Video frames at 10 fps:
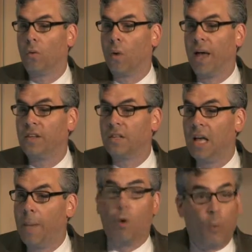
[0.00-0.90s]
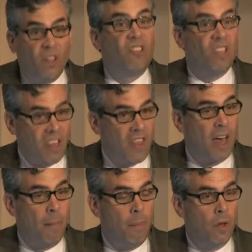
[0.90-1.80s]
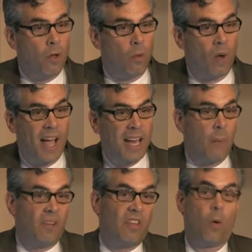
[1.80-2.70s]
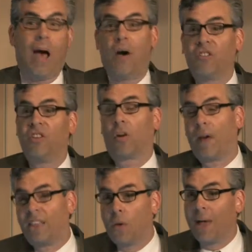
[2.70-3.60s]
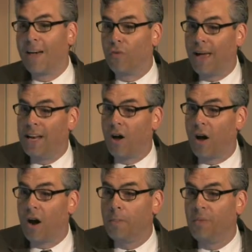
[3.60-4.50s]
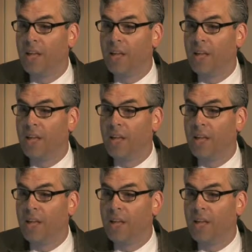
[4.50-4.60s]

right? I mean, we see them, right? And we say, wow, isn't it great that we have radar?